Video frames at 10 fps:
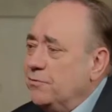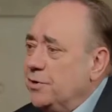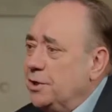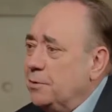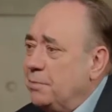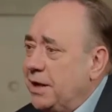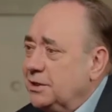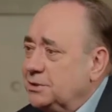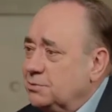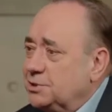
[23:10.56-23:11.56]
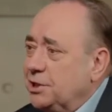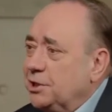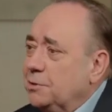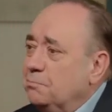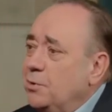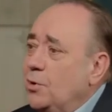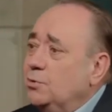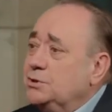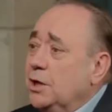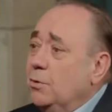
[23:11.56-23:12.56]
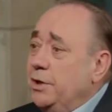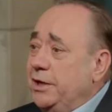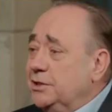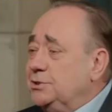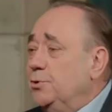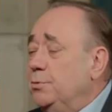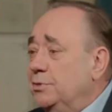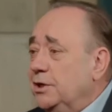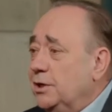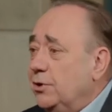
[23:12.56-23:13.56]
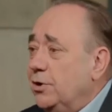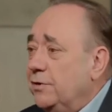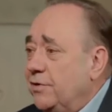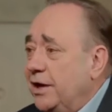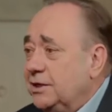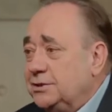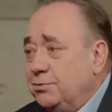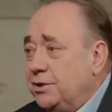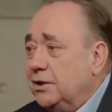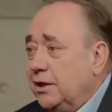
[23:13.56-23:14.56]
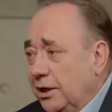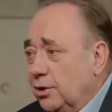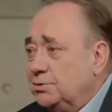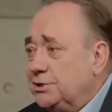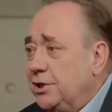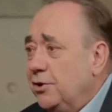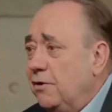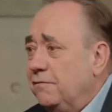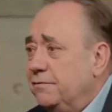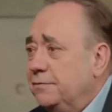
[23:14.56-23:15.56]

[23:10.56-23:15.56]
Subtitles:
for independence we're seeing in the polls, when they assumed that coronavirus would help see it off?